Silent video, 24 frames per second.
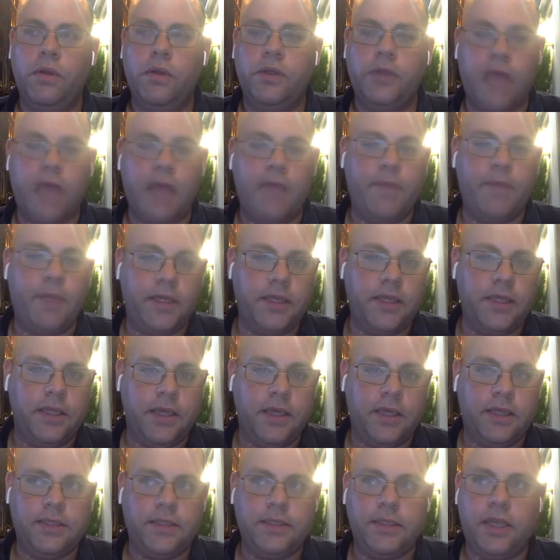time into
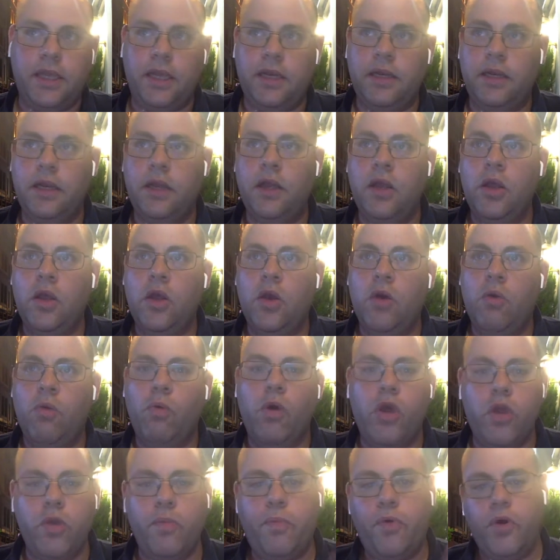this, and
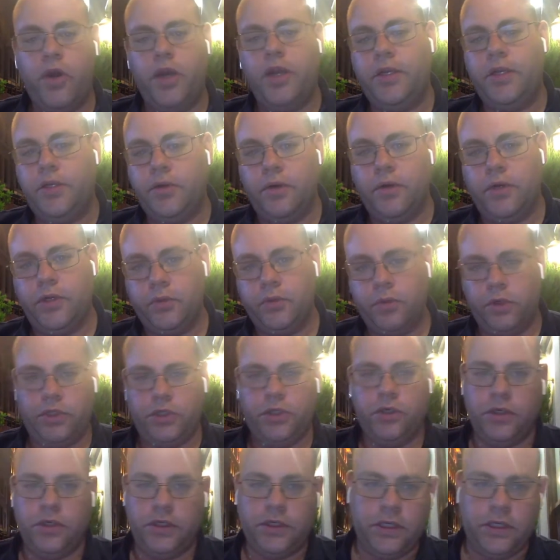what you put into it is what
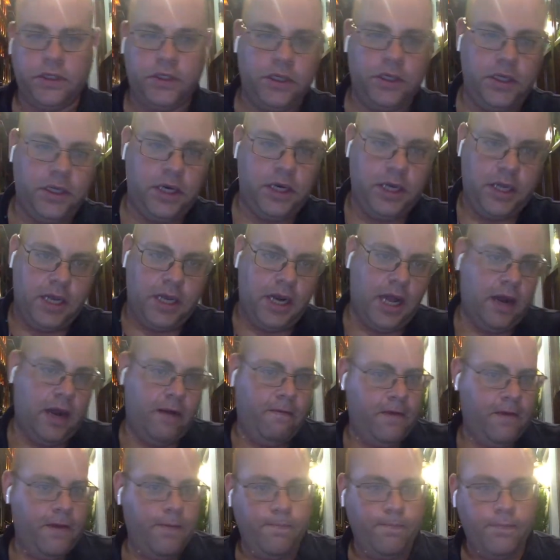you're essentially going to get out
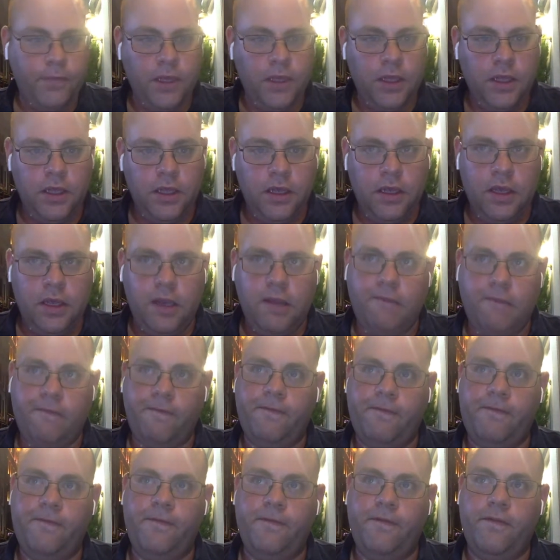of it. If
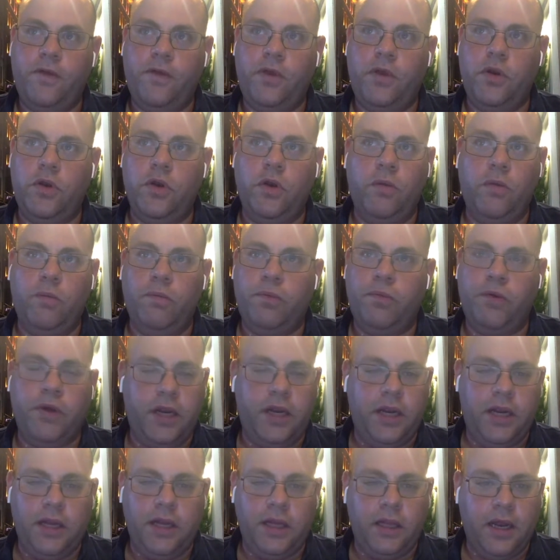you don't put
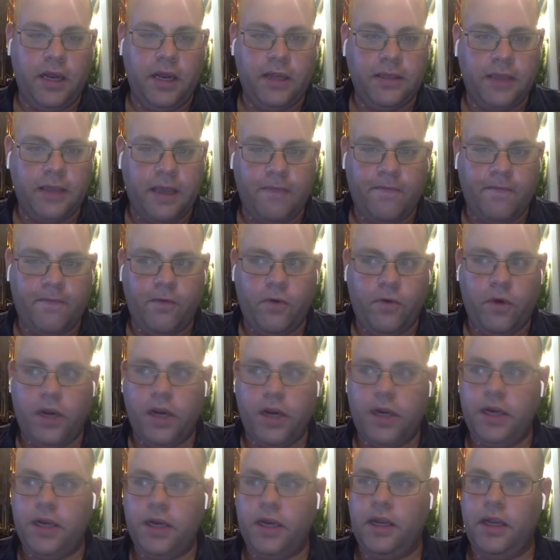in a lot of time for
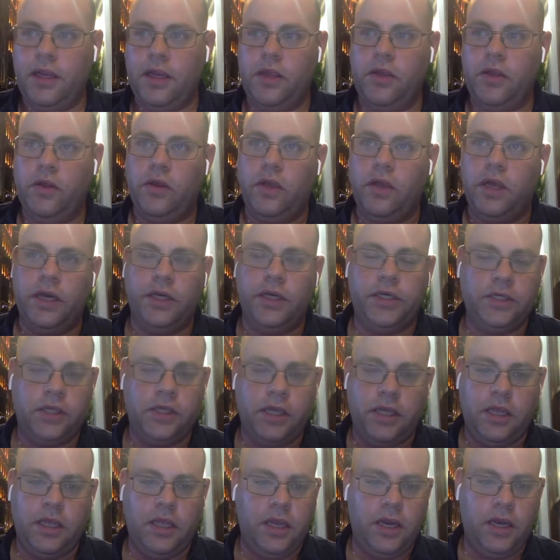it, you'll get
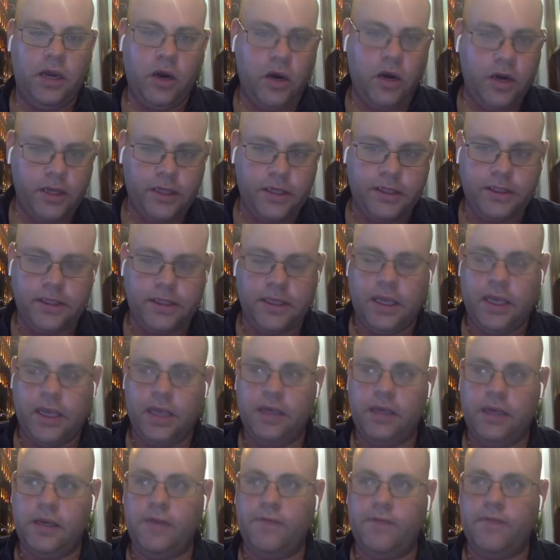an artist,
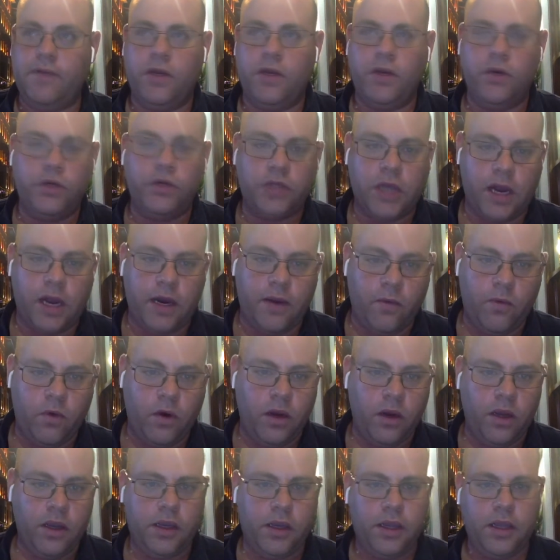and if they do shoddy
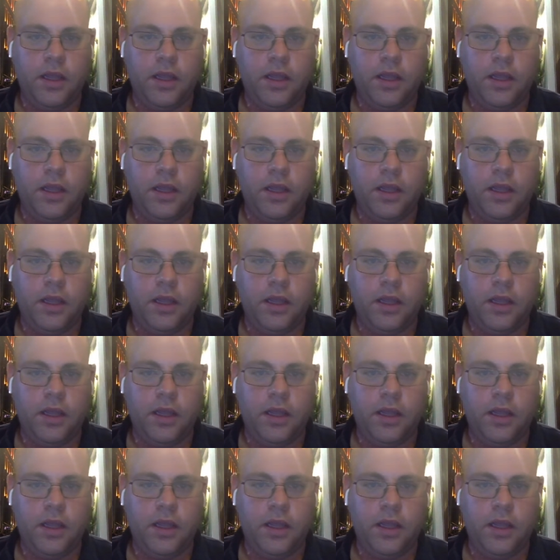work,